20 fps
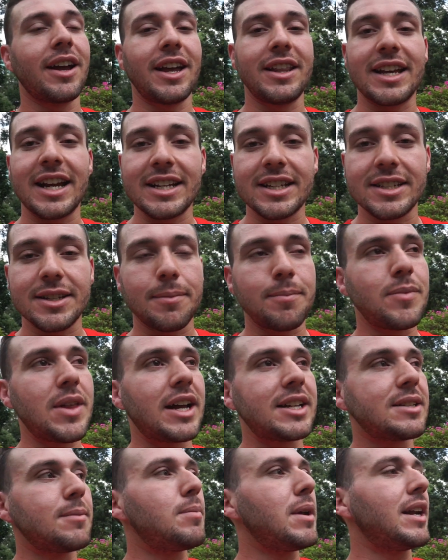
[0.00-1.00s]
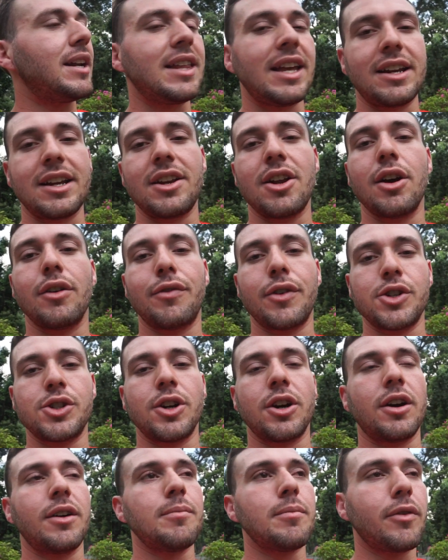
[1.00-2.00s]
and that's a big thing to know for
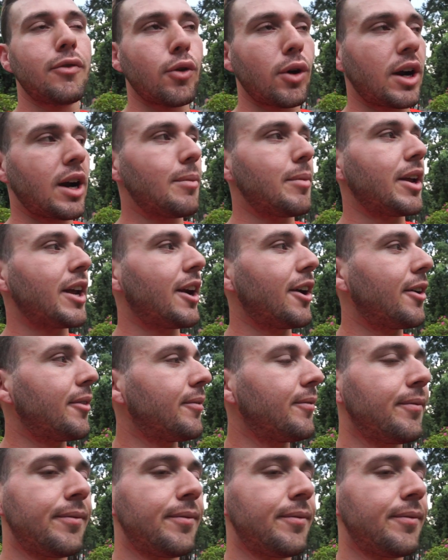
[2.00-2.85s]
sure before coming here.